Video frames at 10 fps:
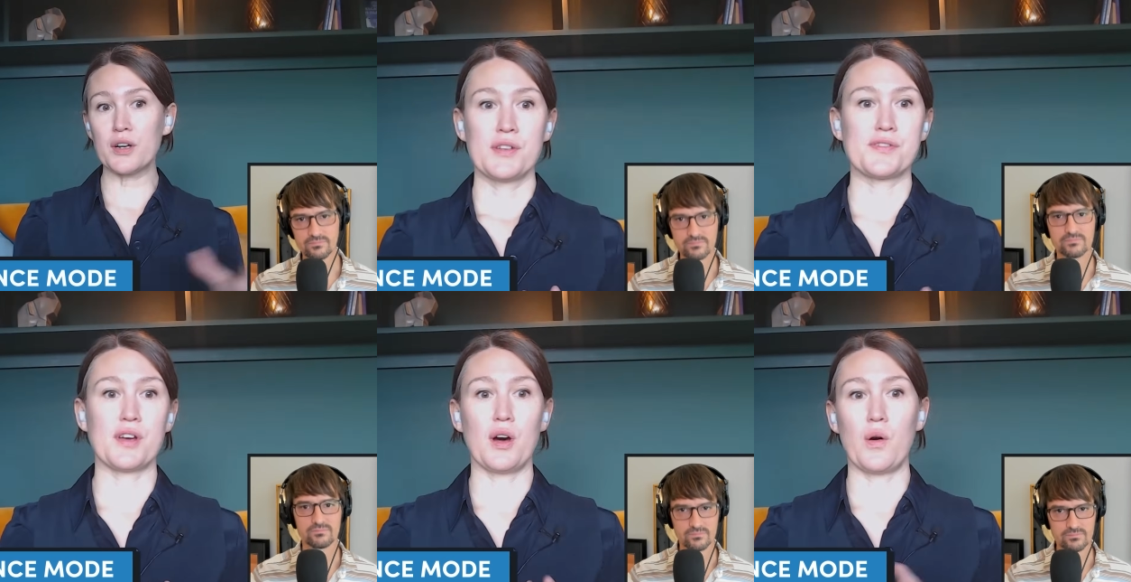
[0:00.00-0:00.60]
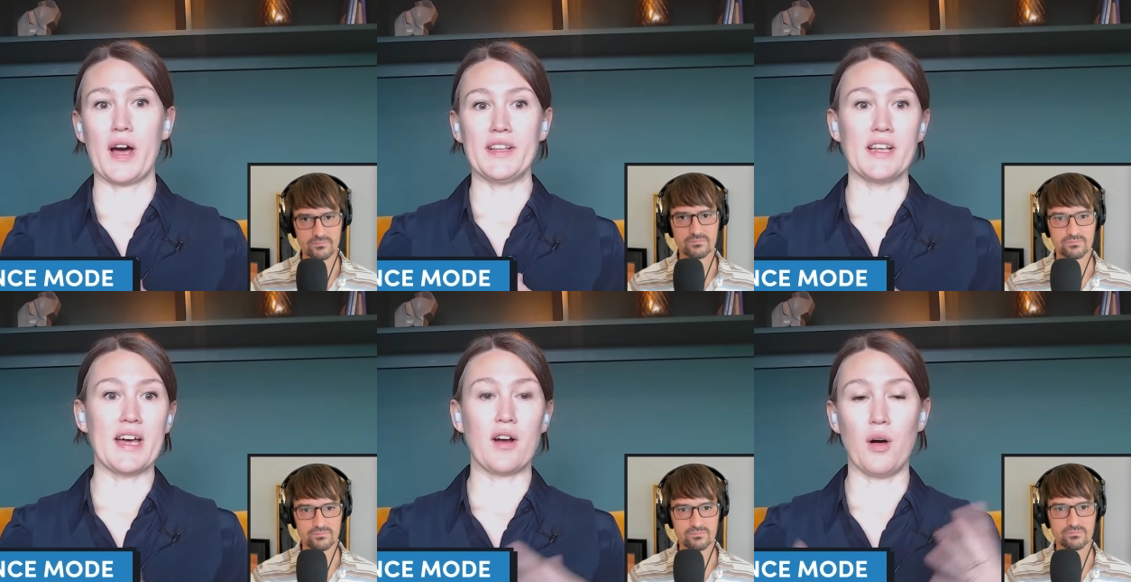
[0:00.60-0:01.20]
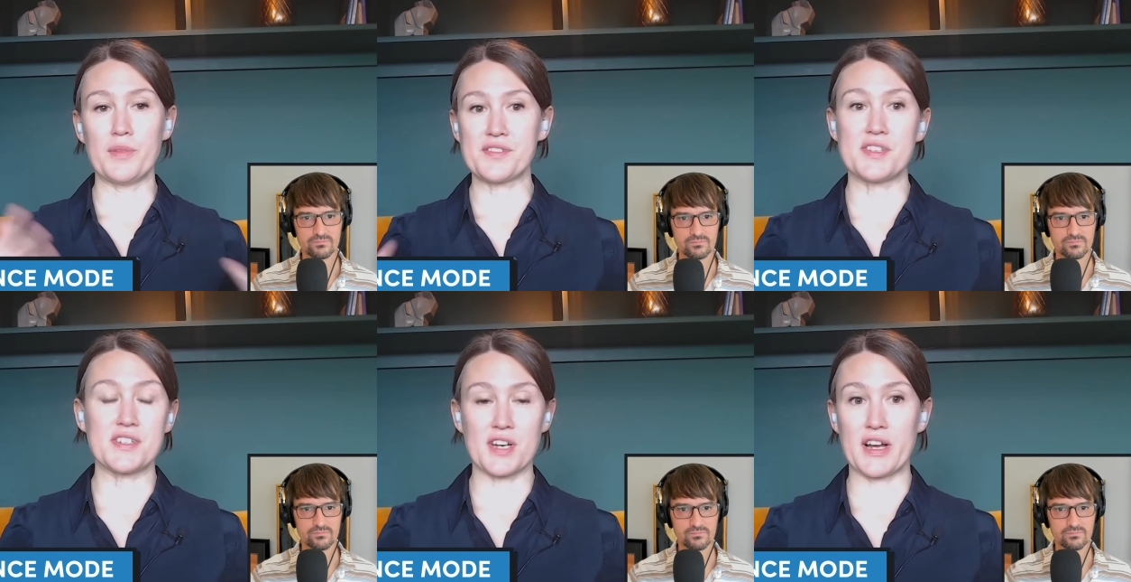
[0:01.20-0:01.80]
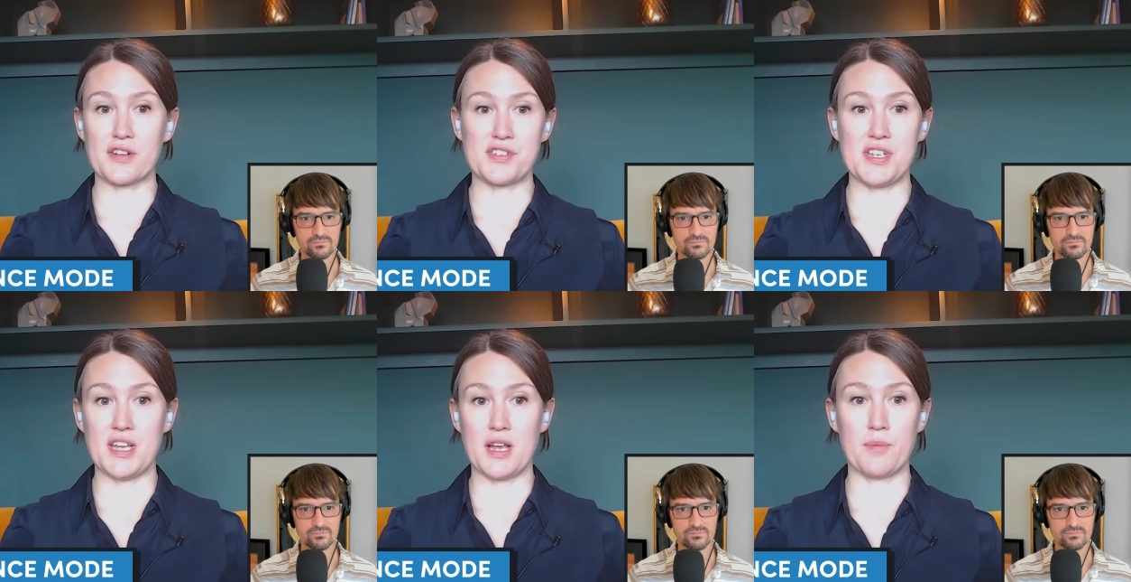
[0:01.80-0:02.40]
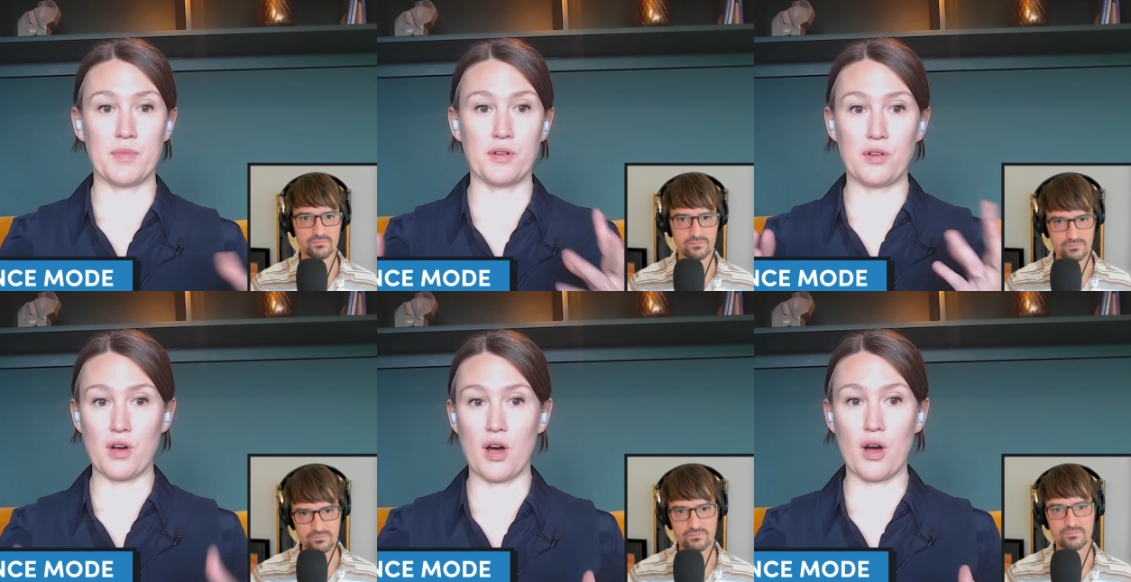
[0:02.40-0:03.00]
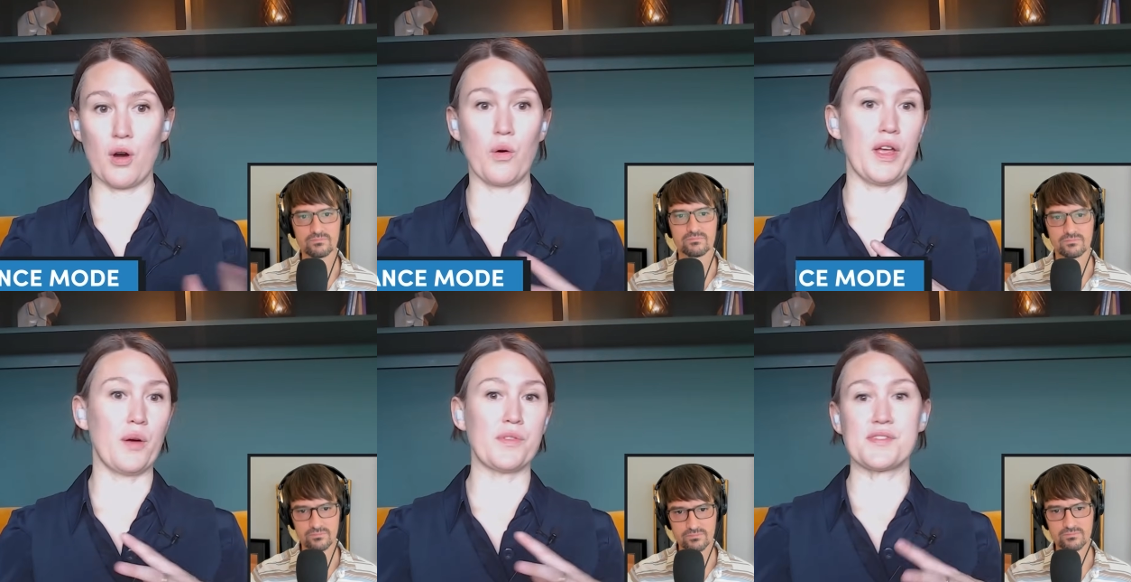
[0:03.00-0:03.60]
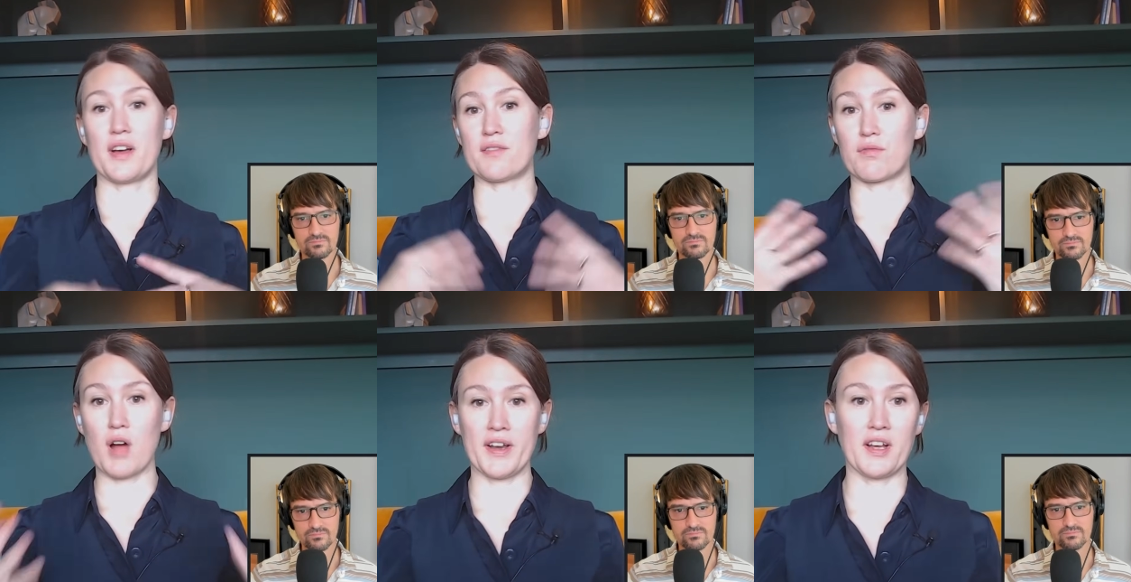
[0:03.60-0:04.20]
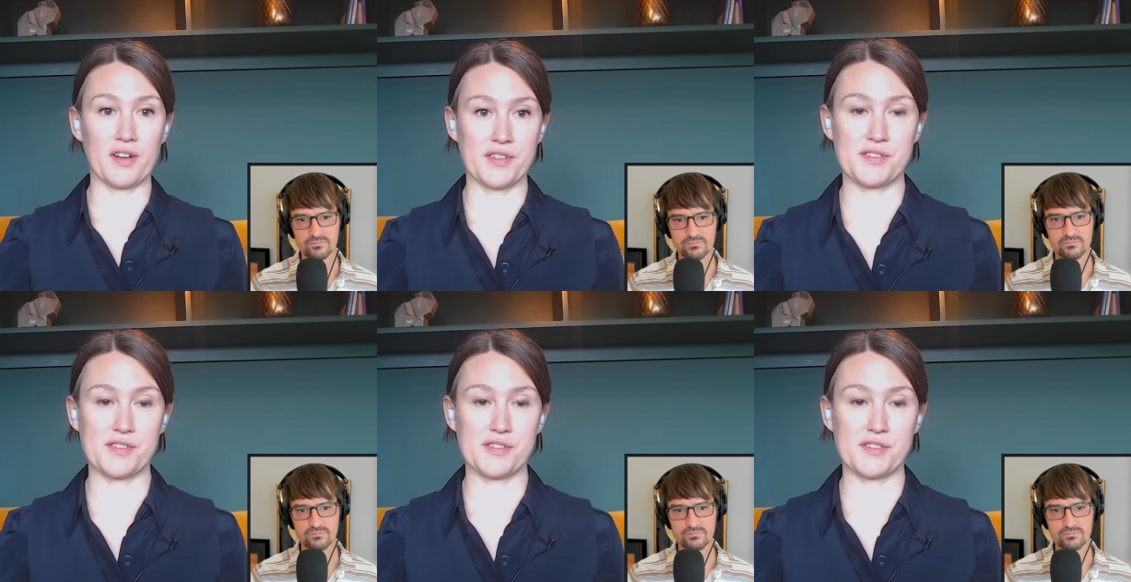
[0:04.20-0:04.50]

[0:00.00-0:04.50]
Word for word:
Speaker 1: So I let almost the entire team go. It was kind of running on its